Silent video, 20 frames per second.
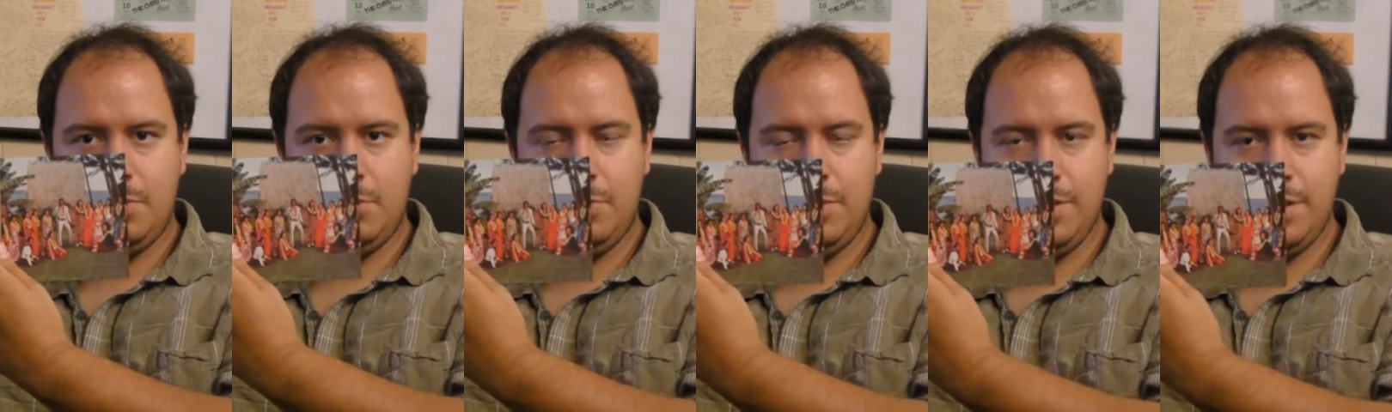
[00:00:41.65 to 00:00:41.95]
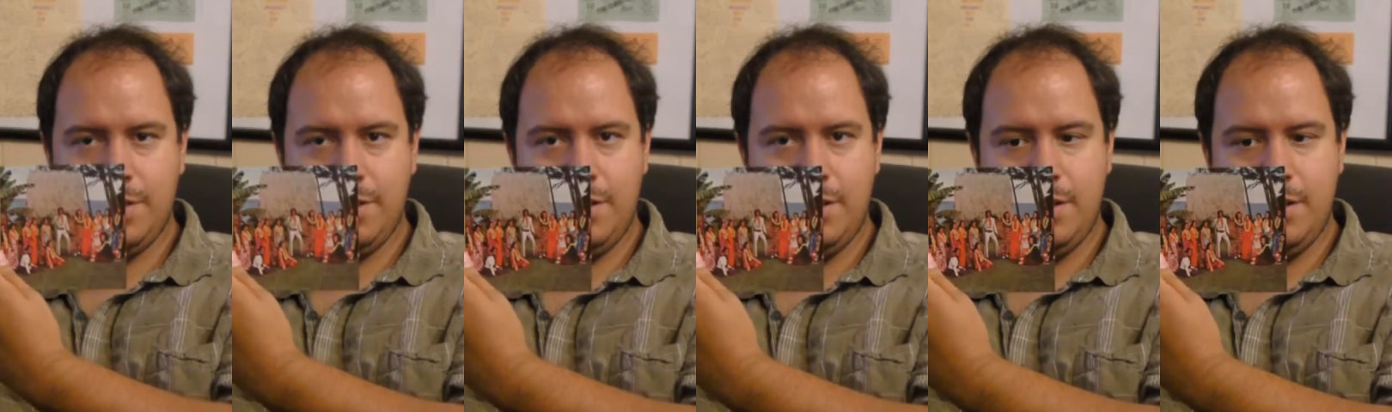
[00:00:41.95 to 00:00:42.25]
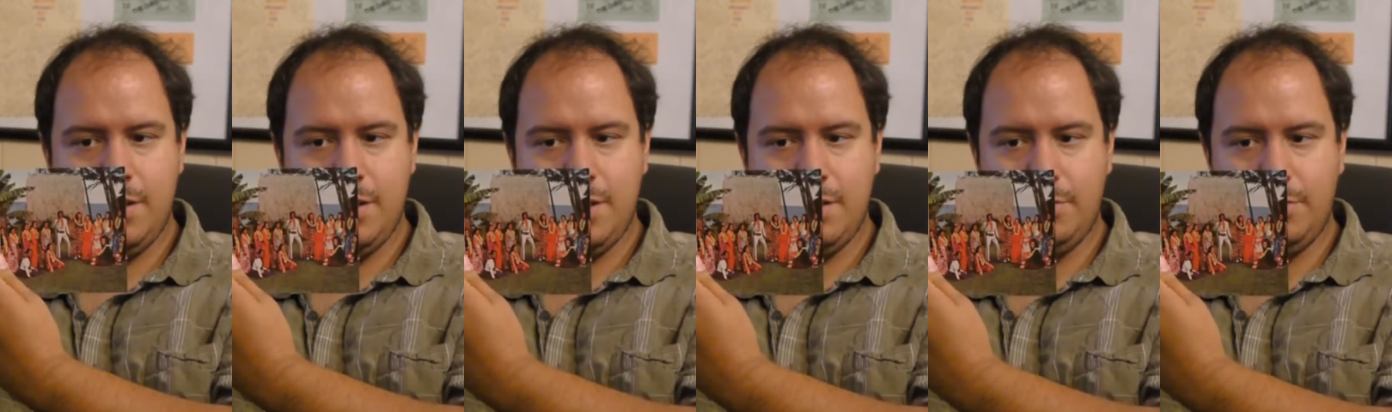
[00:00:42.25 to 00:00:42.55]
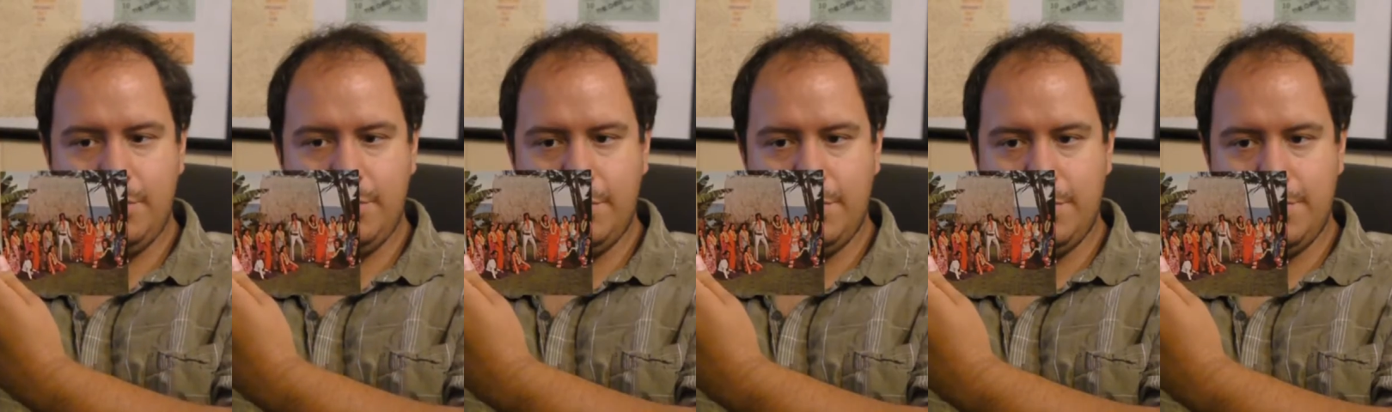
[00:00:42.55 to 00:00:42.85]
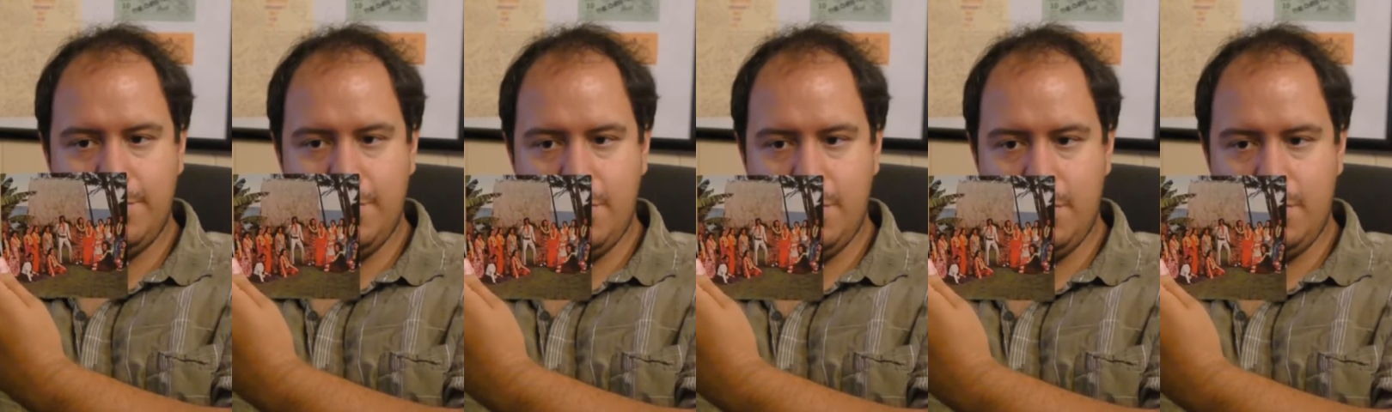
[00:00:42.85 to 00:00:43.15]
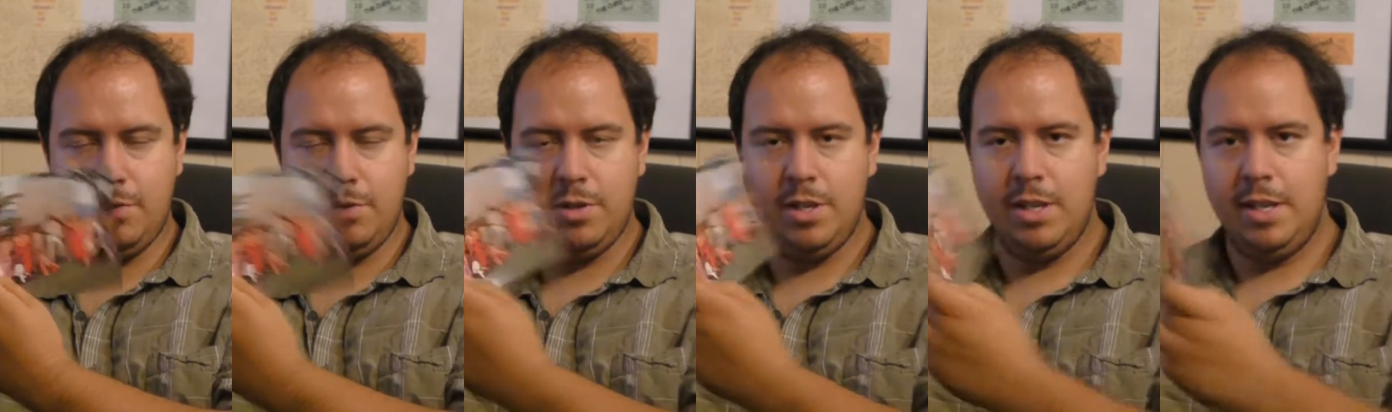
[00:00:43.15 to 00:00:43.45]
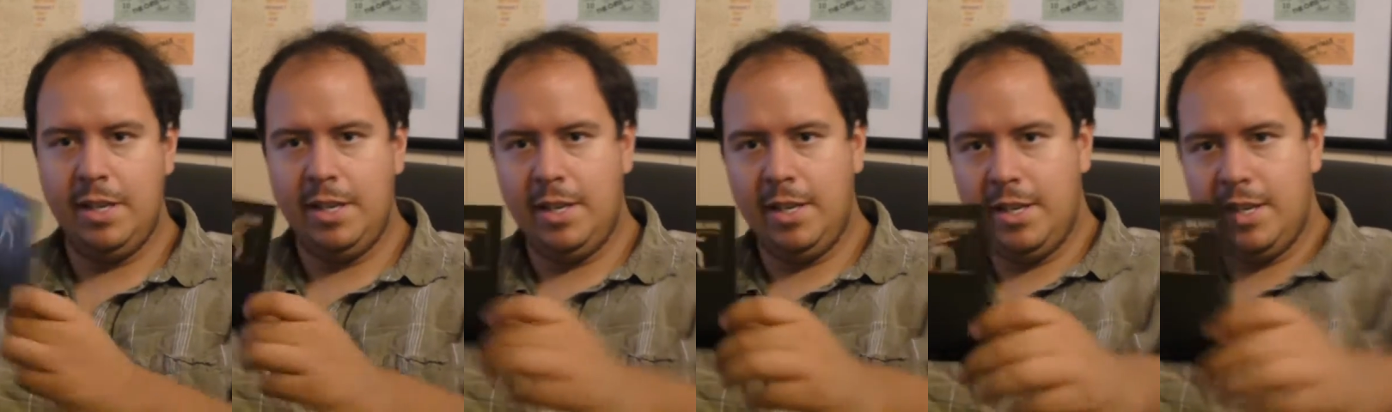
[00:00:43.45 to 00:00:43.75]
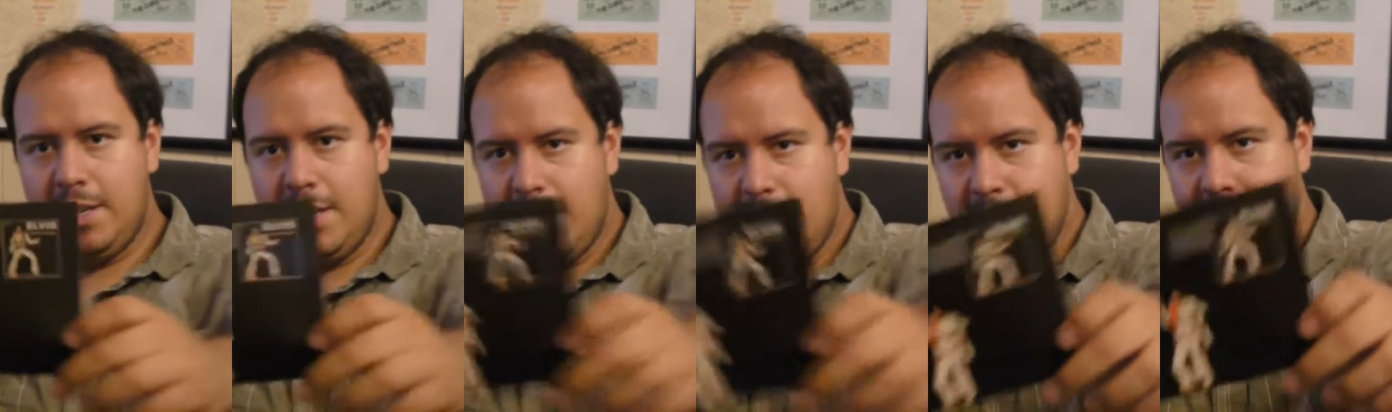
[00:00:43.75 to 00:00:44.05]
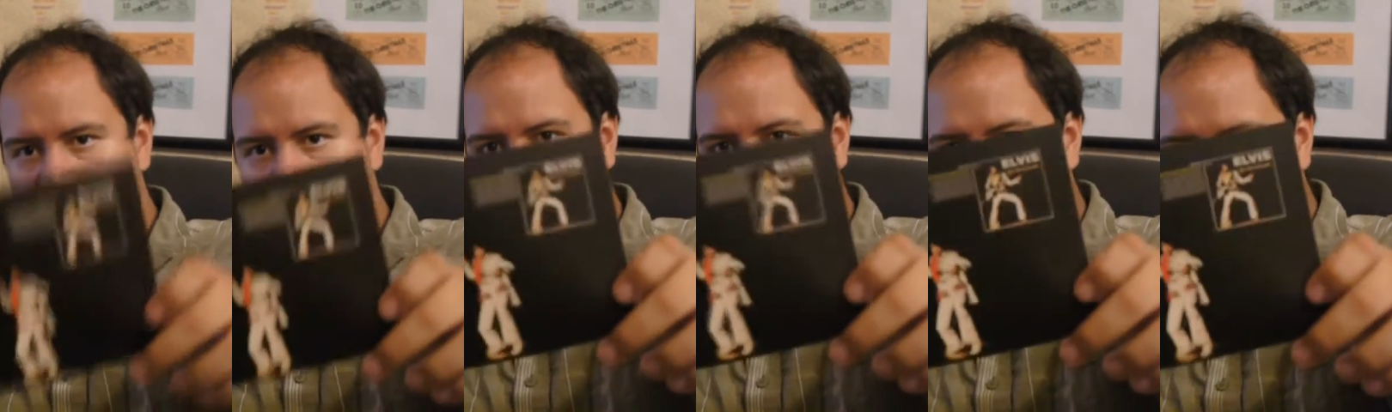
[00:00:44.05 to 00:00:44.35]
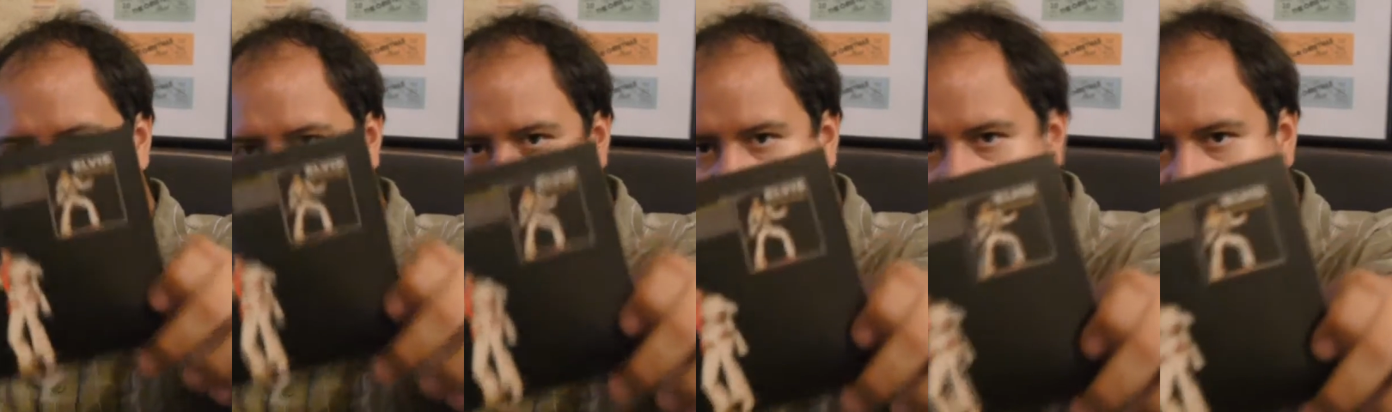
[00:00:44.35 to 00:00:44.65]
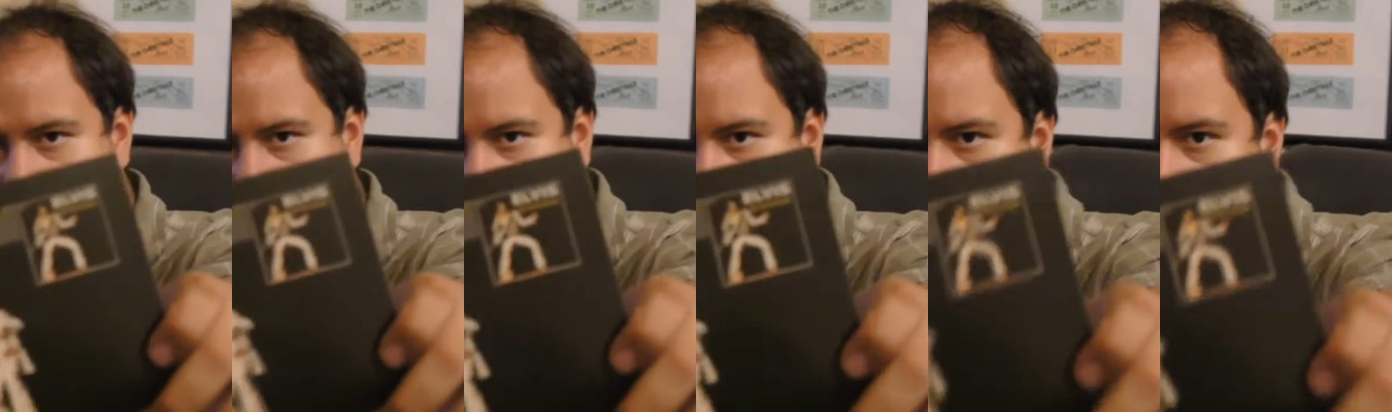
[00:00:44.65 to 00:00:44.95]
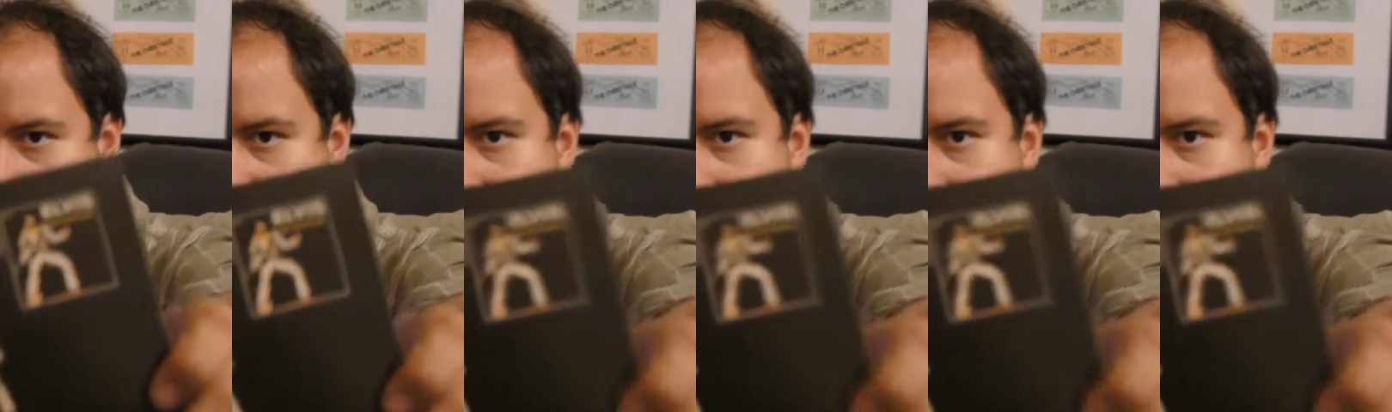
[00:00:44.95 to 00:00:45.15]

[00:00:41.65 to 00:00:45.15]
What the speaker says: with the reverse photo. It has an advertisement